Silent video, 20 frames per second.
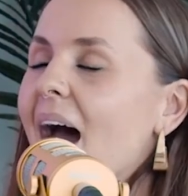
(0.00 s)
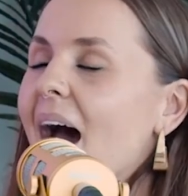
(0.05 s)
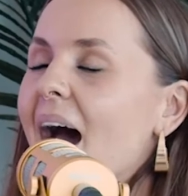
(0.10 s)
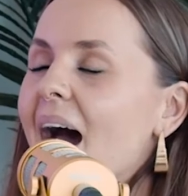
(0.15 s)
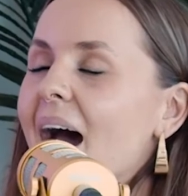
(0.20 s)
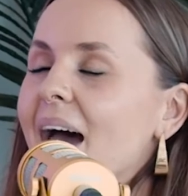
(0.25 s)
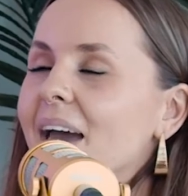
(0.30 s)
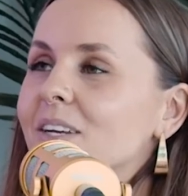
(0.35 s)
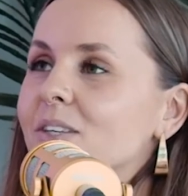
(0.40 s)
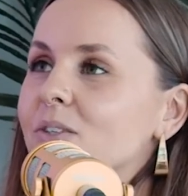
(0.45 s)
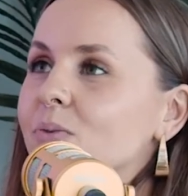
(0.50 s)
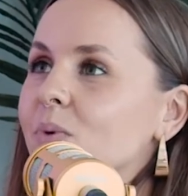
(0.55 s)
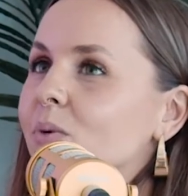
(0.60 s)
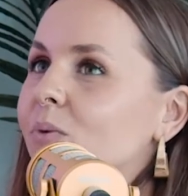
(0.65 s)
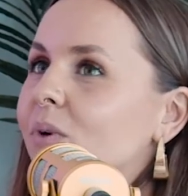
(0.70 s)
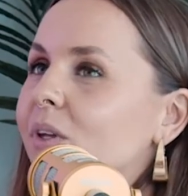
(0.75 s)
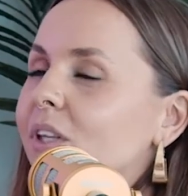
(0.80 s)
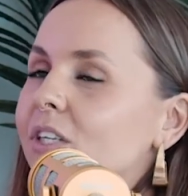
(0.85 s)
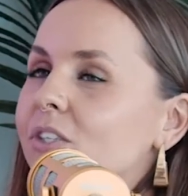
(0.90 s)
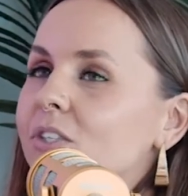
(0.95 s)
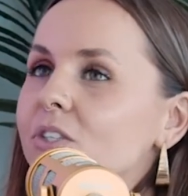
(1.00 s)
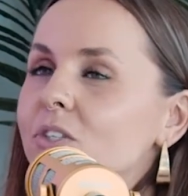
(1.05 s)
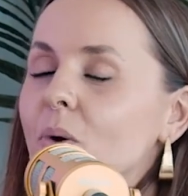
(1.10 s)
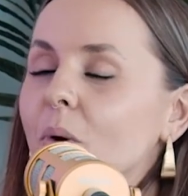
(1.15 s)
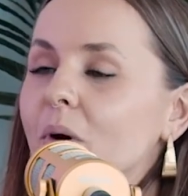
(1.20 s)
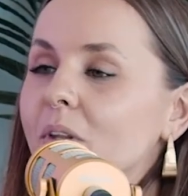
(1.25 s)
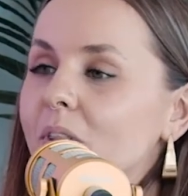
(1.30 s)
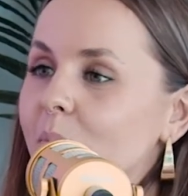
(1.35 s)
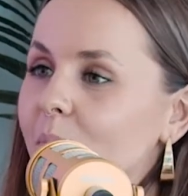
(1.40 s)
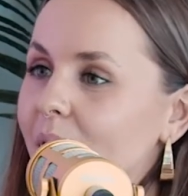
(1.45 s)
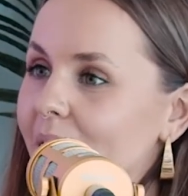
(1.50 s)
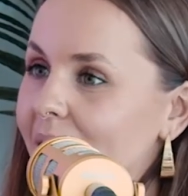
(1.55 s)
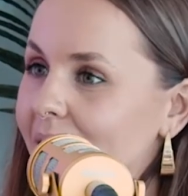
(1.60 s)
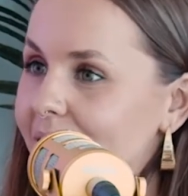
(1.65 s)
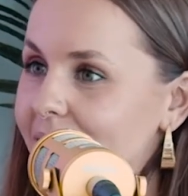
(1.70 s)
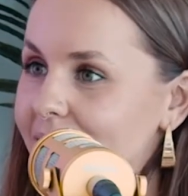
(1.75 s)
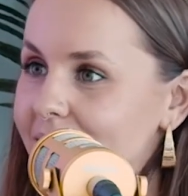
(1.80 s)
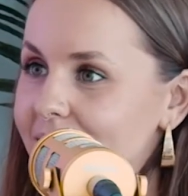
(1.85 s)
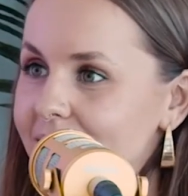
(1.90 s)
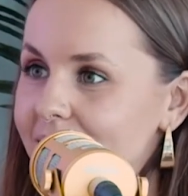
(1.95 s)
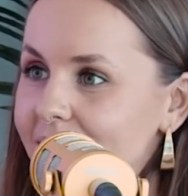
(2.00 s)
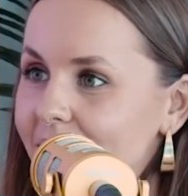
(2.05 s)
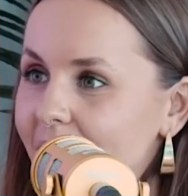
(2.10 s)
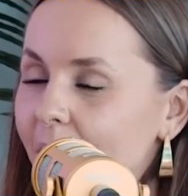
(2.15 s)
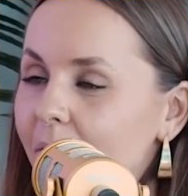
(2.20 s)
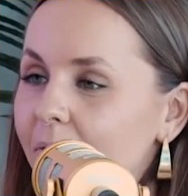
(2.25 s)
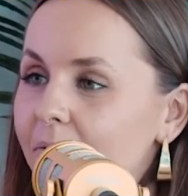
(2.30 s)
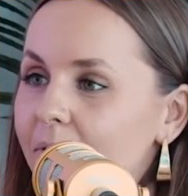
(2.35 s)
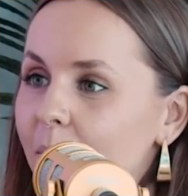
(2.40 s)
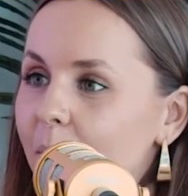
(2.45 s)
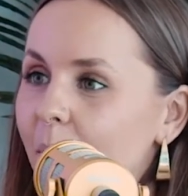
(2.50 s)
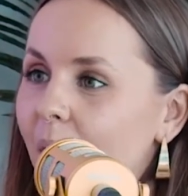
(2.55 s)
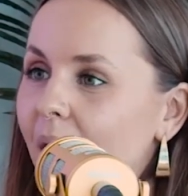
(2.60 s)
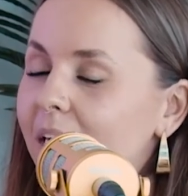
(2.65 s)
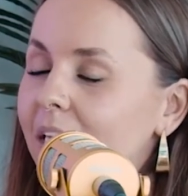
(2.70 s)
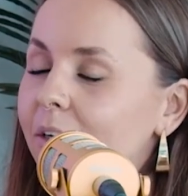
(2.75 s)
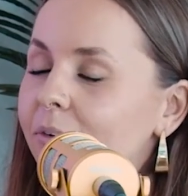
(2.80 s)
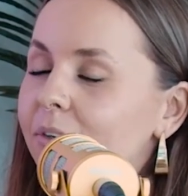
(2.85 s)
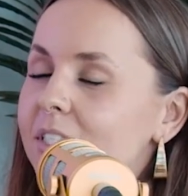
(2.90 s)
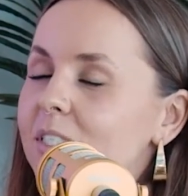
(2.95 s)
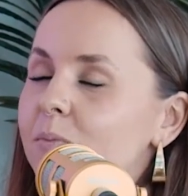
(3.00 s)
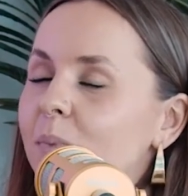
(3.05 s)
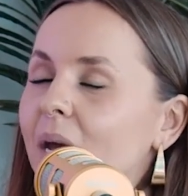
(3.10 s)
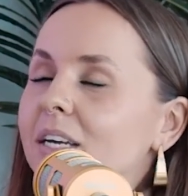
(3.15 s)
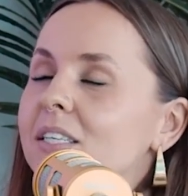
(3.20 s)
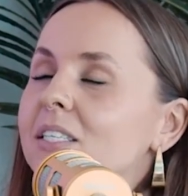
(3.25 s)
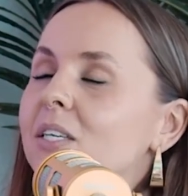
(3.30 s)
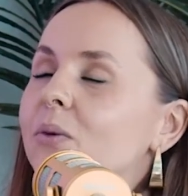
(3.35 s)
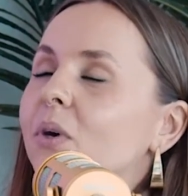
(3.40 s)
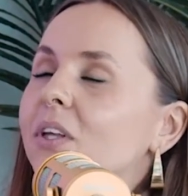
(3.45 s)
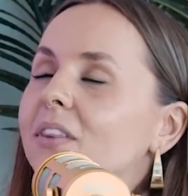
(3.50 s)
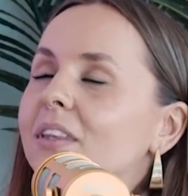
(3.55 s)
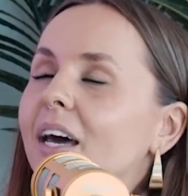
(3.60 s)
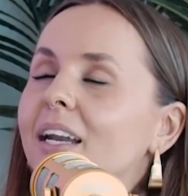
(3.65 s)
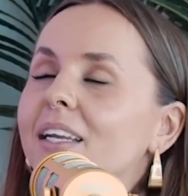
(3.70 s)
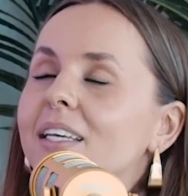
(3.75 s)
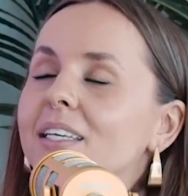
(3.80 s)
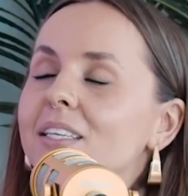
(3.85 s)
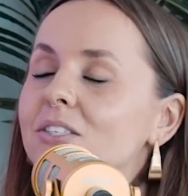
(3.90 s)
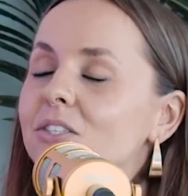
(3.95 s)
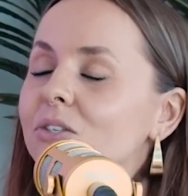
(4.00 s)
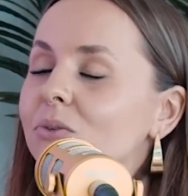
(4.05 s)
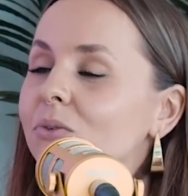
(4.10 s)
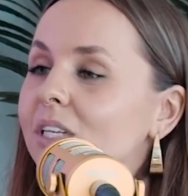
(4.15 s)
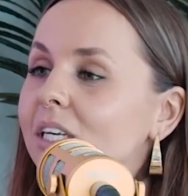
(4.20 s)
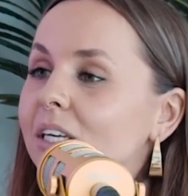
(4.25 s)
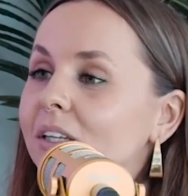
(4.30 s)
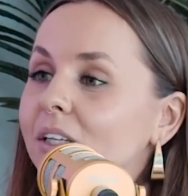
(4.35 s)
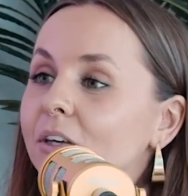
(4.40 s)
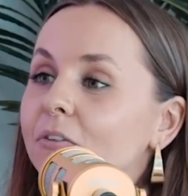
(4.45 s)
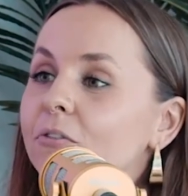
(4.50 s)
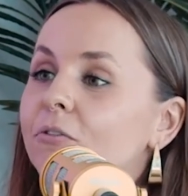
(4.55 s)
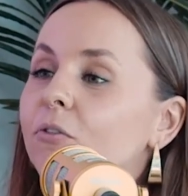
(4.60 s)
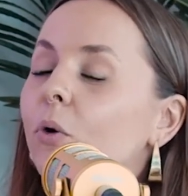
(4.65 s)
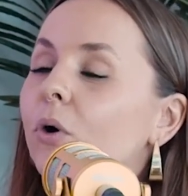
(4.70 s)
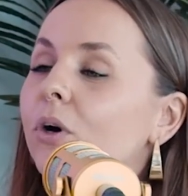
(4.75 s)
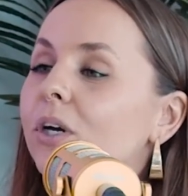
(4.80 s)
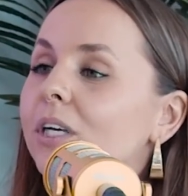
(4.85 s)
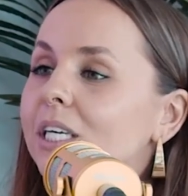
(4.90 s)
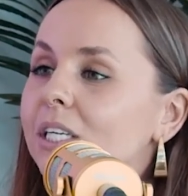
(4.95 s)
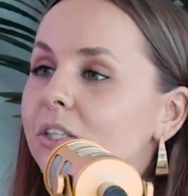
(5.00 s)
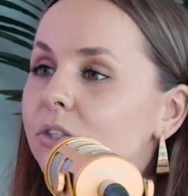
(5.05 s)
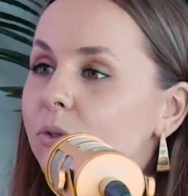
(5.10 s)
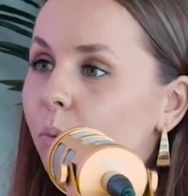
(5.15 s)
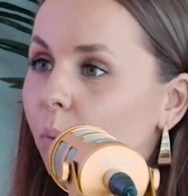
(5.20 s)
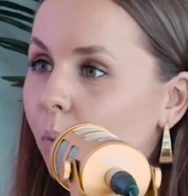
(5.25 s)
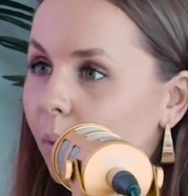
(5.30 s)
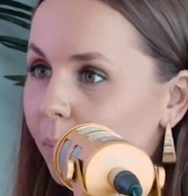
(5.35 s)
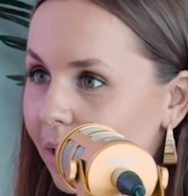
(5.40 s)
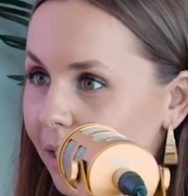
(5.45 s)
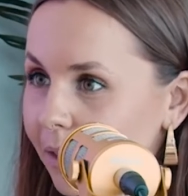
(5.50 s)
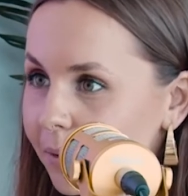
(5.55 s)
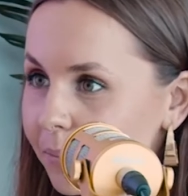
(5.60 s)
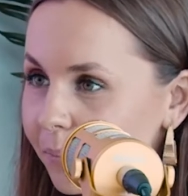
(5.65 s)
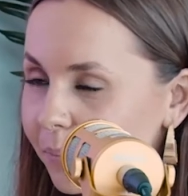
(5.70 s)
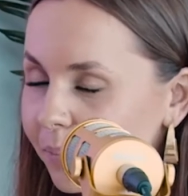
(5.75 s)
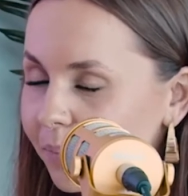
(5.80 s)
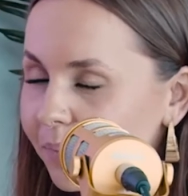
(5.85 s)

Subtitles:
and we really just go at the pace of the body, respecting what that is uniquely for each woman.